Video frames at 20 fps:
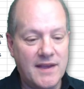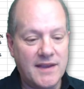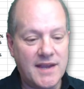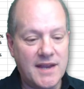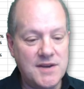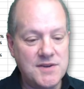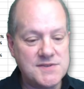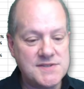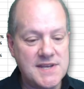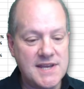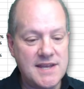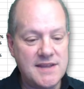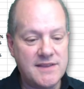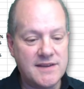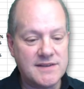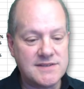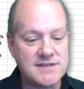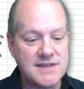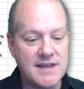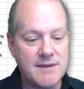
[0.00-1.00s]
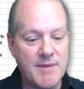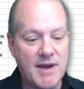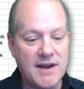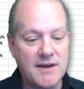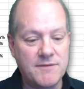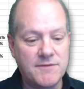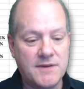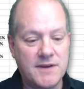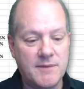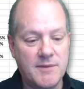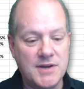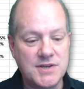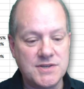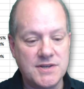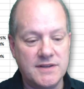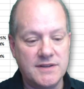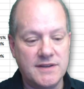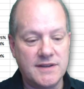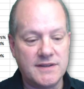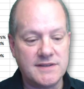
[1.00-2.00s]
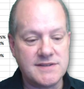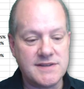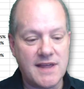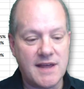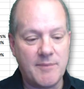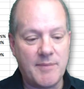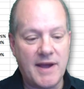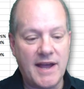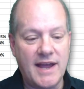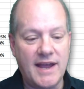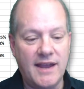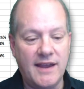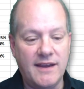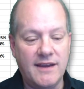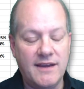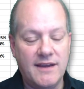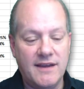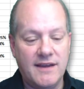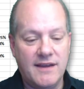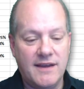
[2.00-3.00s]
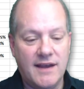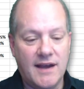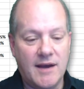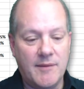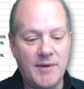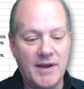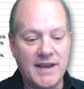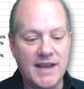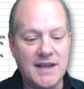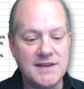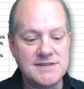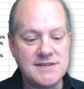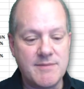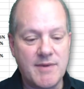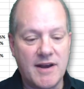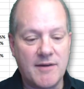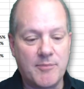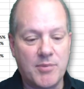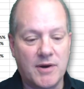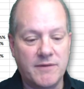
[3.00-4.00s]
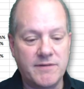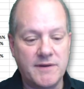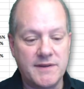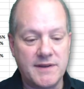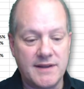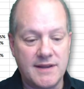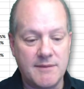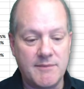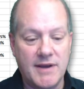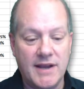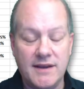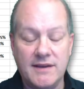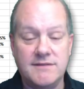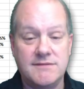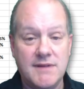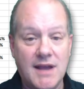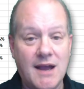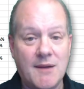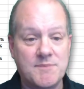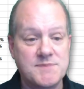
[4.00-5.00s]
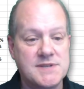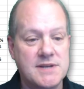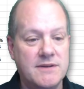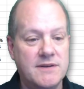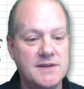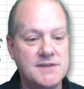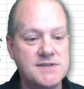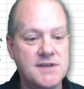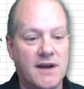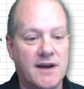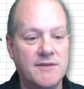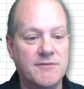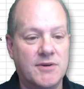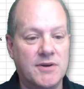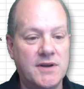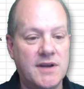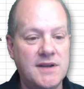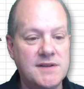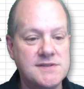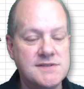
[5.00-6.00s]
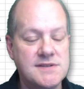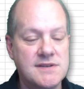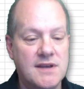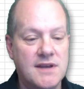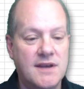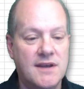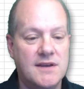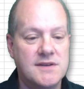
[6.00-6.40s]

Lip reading: can you see that the amount of commission that they're paying against the amount of profit that they make absolutely skyrockets?